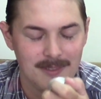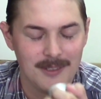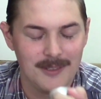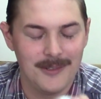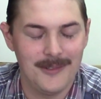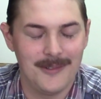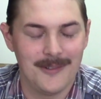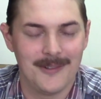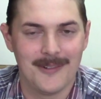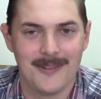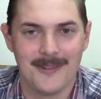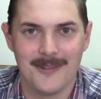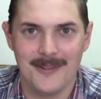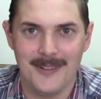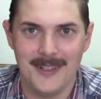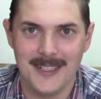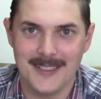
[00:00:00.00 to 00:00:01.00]
oh,
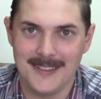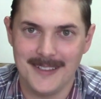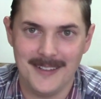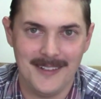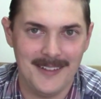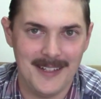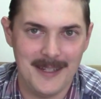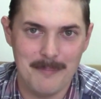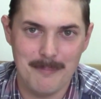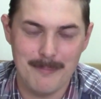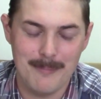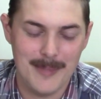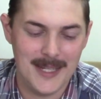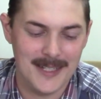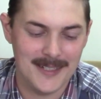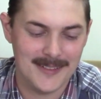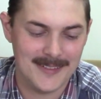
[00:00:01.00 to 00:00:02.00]
I certainly
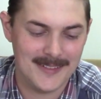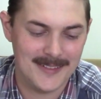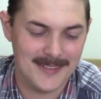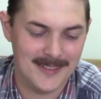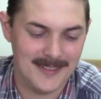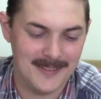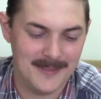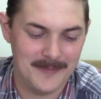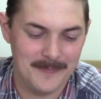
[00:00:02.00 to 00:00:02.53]
miss